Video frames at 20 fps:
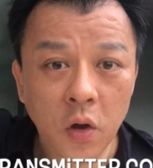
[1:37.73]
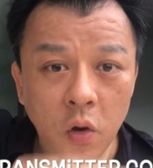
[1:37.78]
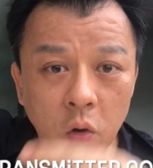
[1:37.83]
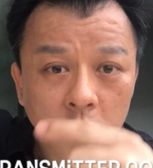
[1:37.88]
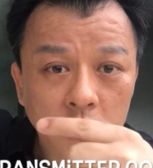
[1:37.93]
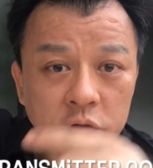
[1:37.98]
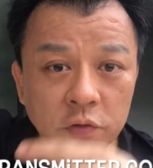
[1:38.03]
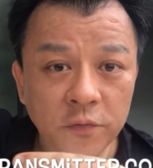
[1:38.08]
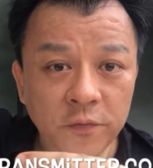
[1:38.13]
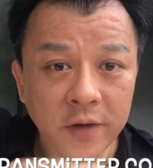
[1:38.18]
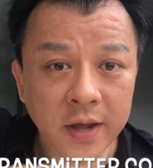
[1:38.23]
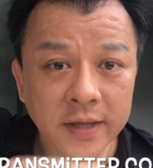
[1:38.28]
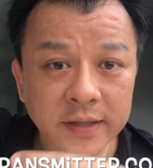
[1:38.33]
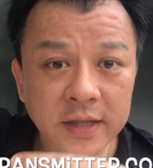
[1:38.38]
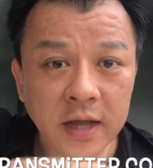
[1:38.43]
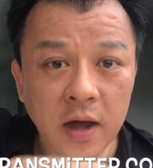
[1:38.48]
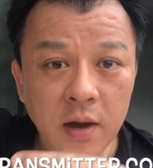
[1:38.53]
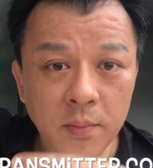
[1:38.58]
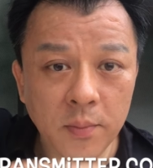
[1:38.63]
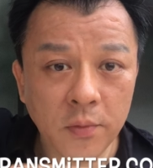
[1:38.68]
or to find
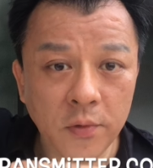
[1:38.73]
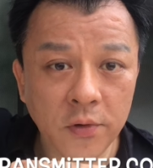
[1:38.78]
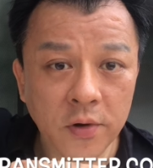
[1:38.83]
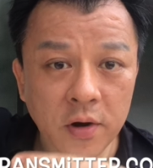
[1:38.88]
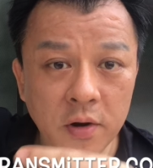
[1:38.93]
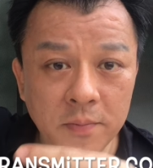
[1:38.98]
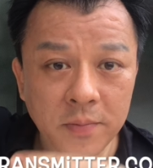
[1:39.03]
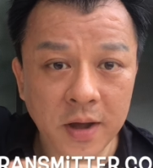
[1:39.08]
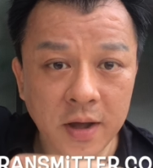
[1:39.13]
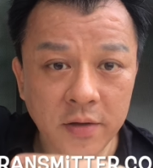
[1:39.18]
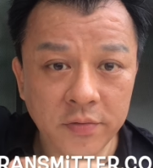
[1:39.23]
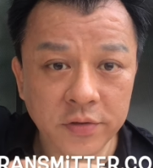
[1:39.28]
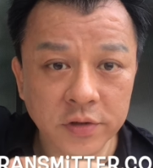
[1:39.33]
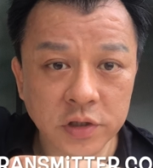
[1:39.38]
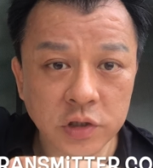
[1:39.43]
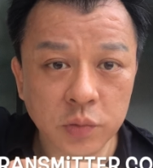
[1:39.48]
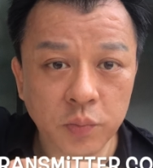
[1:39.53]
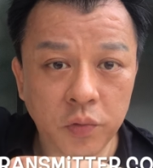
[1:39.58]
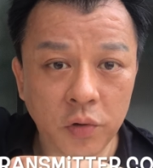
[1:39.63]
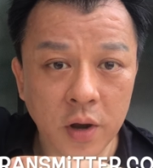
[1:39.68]
out more about
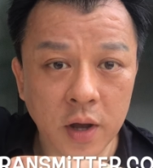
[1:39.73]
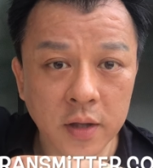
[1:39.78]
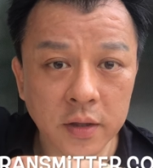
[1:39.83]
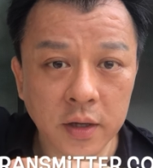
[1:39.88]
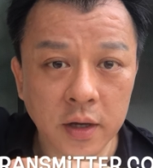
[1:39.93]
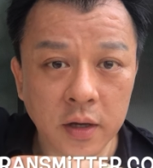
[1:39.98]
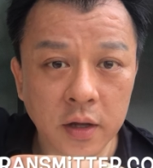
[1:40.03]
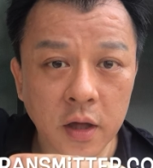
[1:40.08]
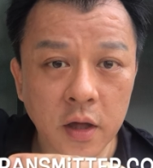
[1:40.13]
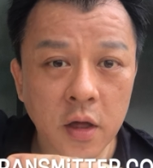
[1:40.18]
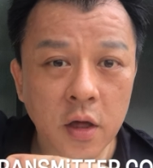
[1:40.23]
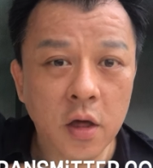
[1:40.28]
this product.